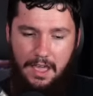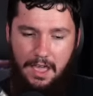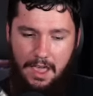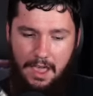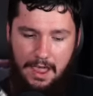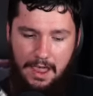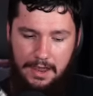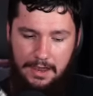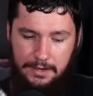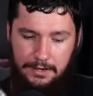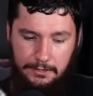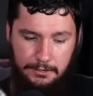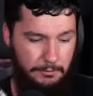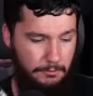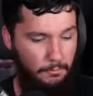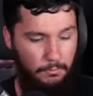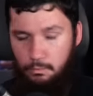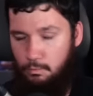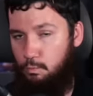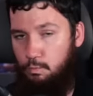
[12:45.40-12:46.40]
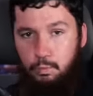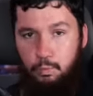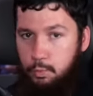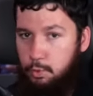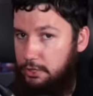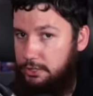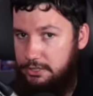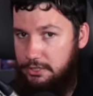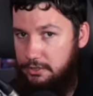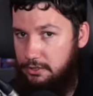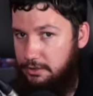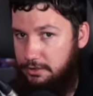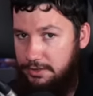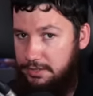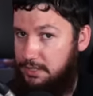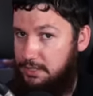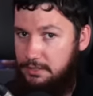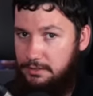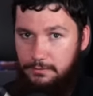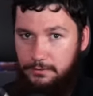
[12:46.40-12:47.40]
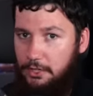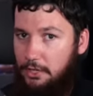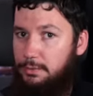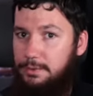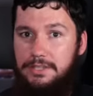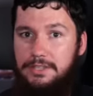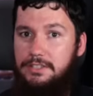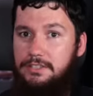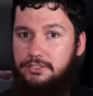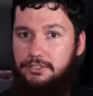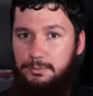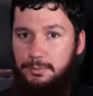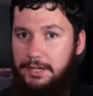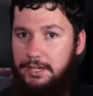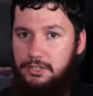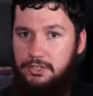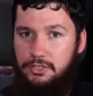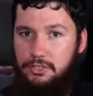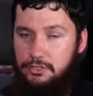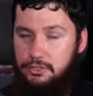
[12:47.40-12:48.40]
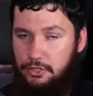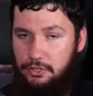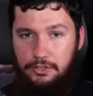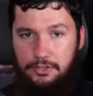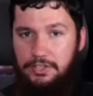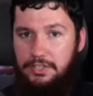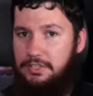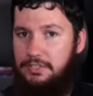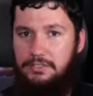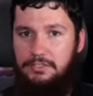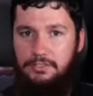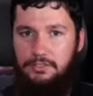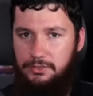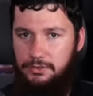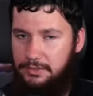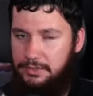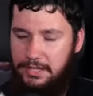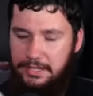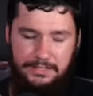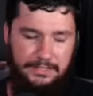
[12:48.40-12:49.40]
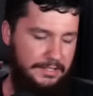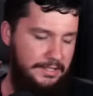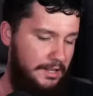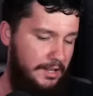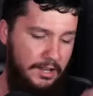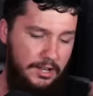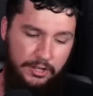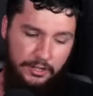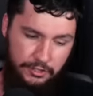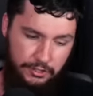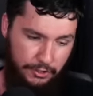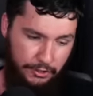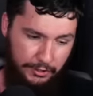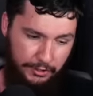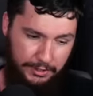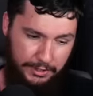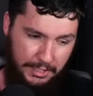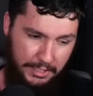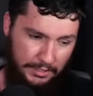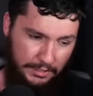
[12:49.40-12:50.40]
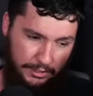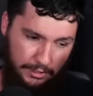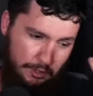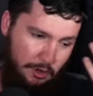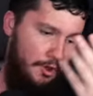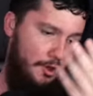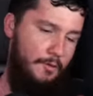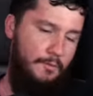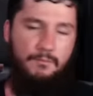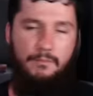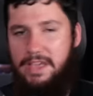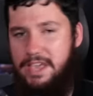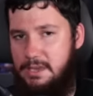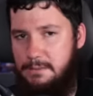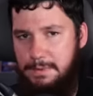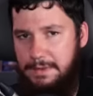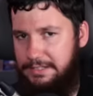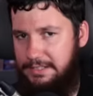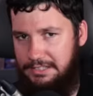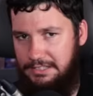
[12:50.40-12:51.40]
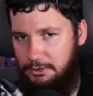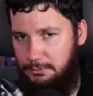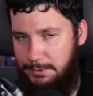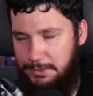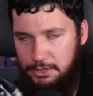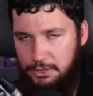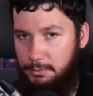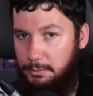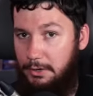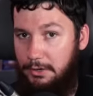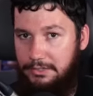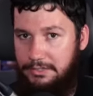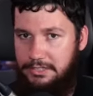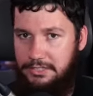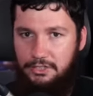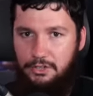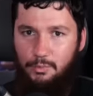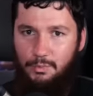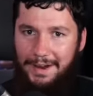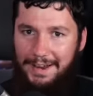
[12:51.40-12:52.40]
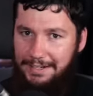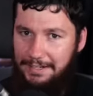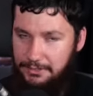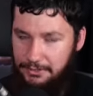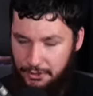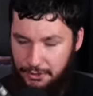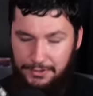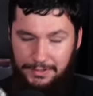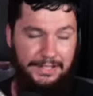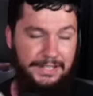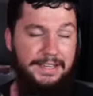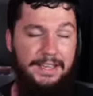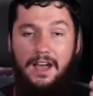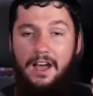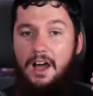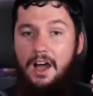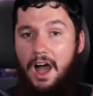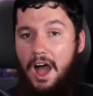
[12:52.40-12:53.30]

And what do you think of going in this direction? Do you think this is a good idea? Do you think that maybe it's a little bit too early to go Wayland only?